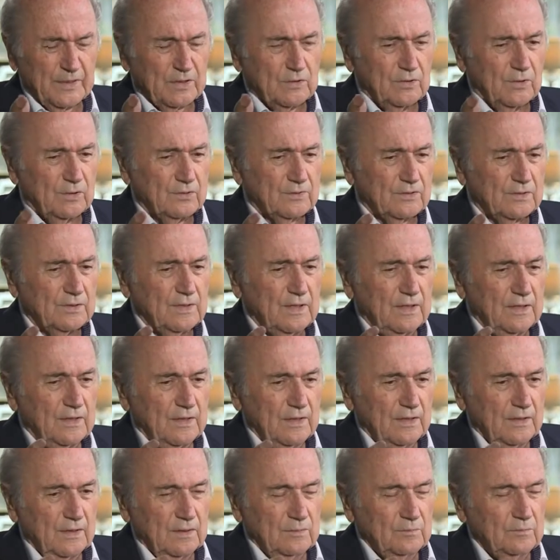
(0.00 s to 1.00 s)
because
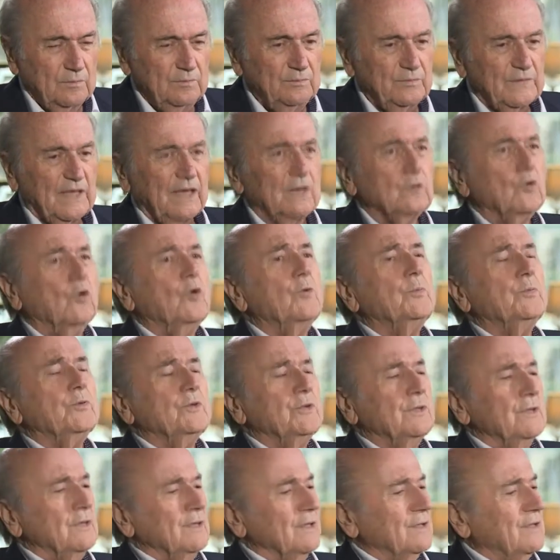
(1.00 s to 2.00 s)
they
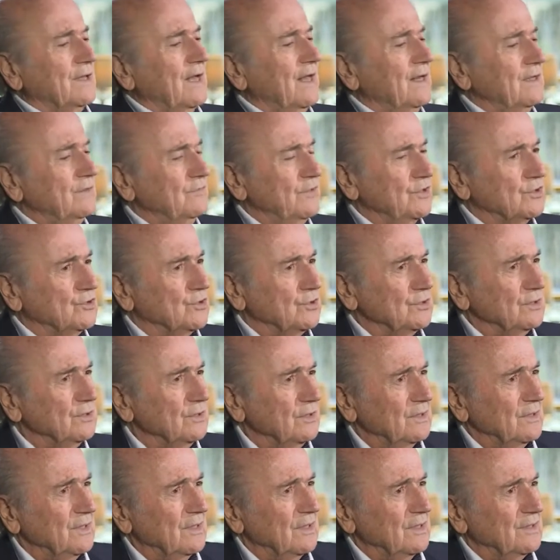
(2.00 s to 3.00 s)
open a
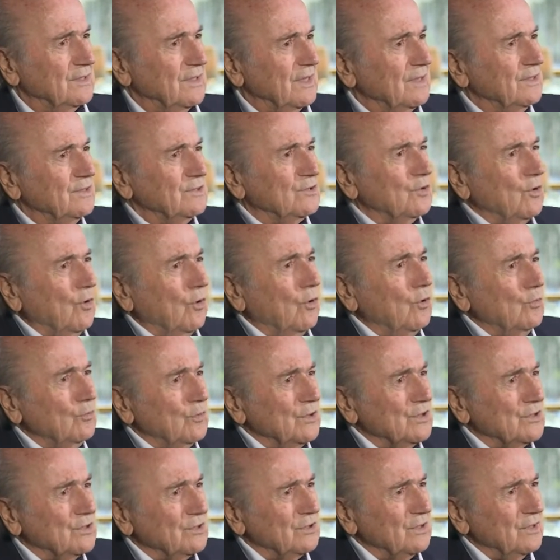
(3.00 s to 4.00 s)
television. There is
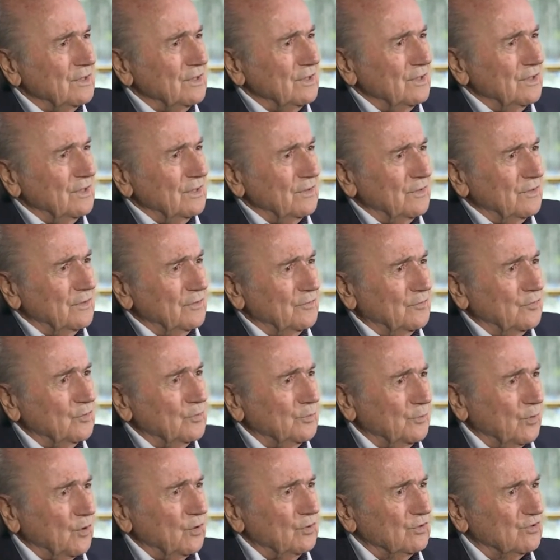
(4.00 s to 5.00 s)
always
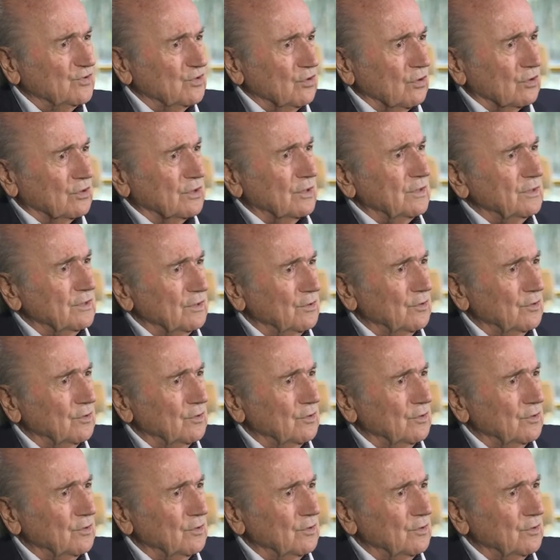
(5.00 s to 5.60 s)
football, soccer,